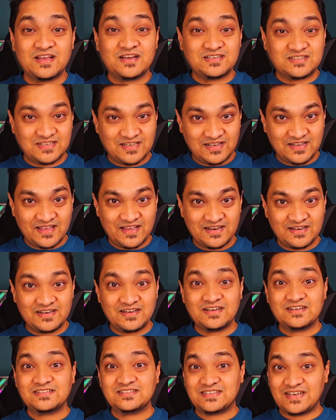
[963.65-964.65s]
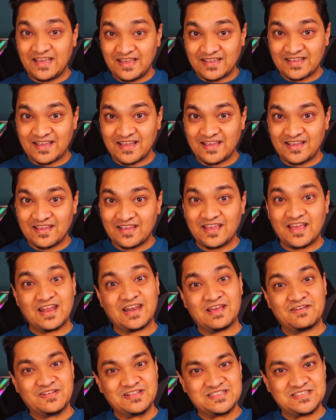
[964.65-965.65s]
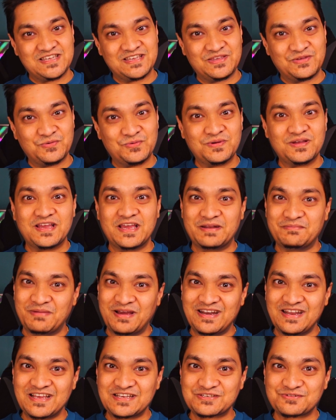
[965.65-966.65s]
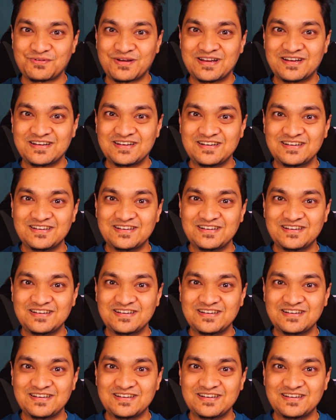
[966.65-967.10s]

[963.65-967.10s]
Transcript: Till then, take care and I will see you in my next one.